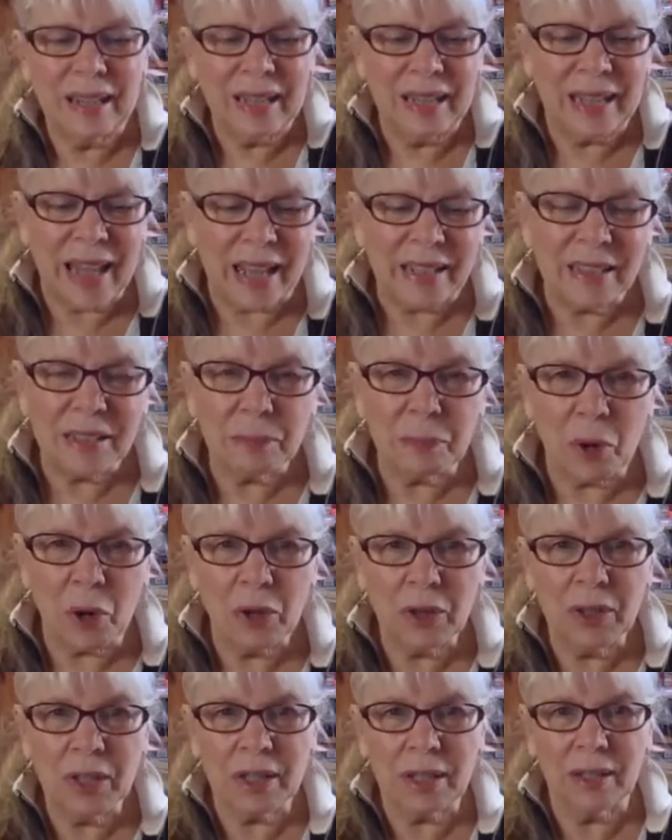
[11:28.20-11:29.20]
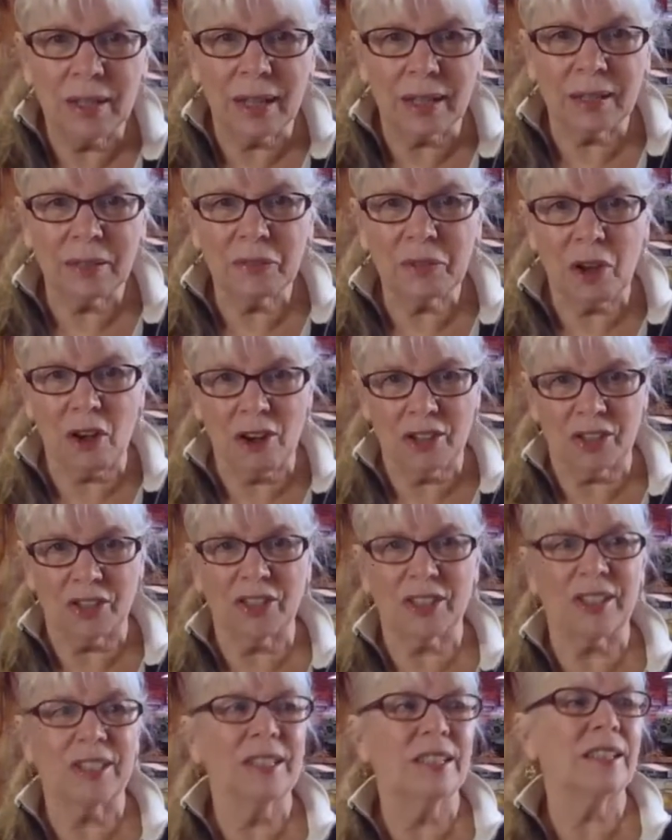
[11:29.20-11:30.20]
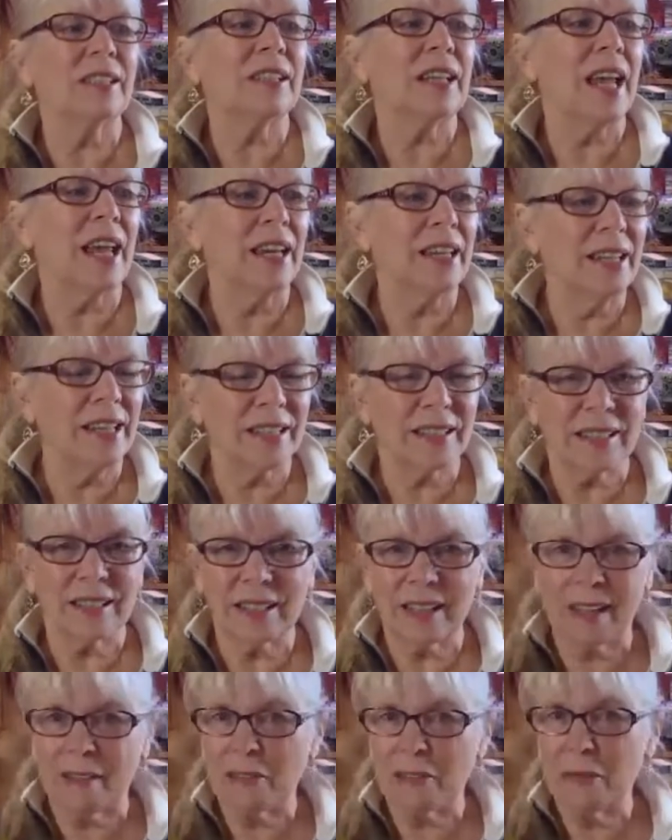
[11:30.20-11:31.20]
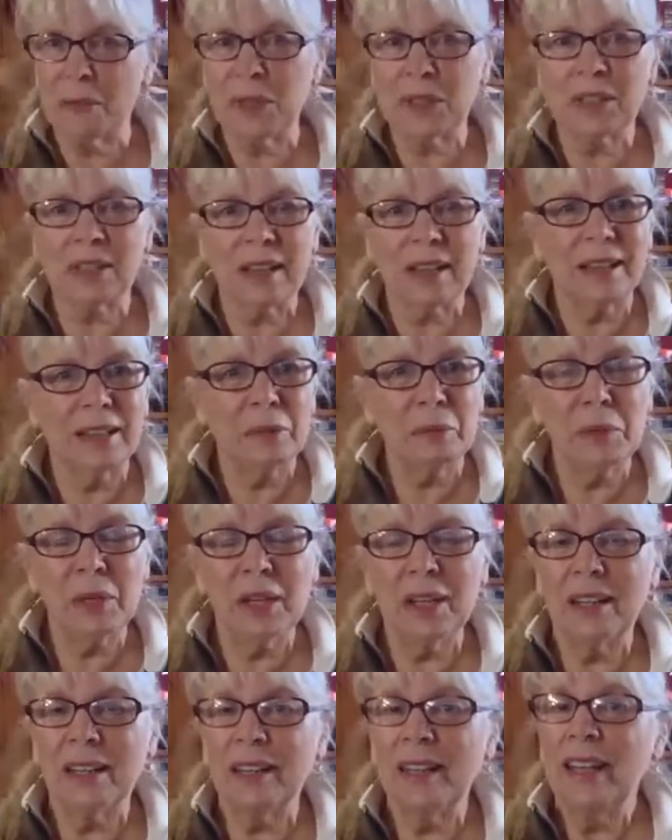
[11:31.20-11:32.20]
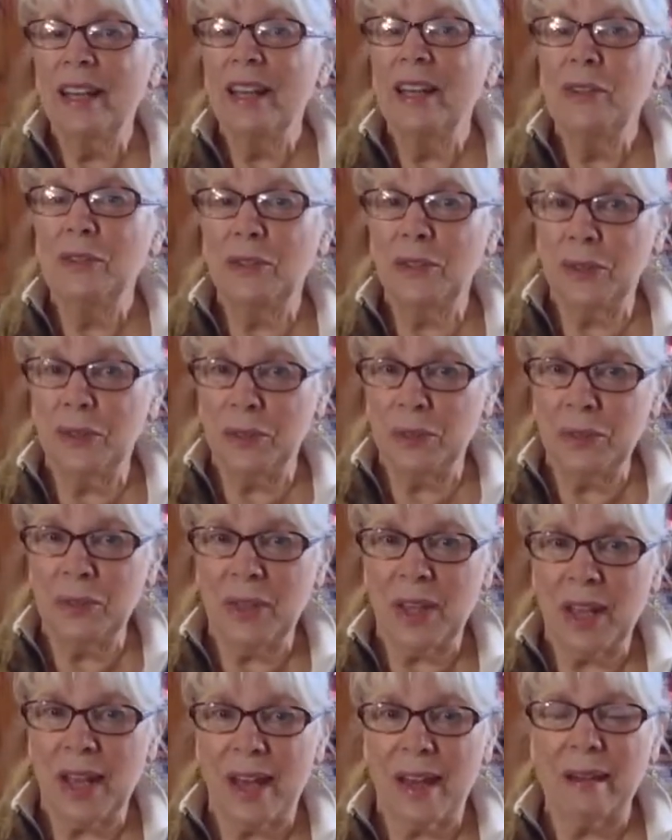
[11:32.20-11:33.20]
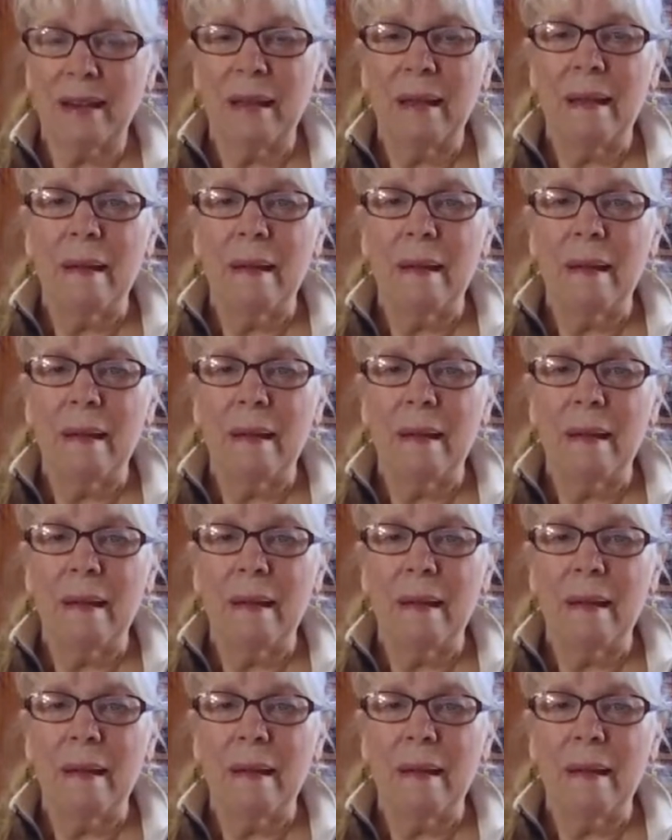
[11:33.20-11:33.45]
that's part of the collective consciousness. And yes, the governments and the media do that.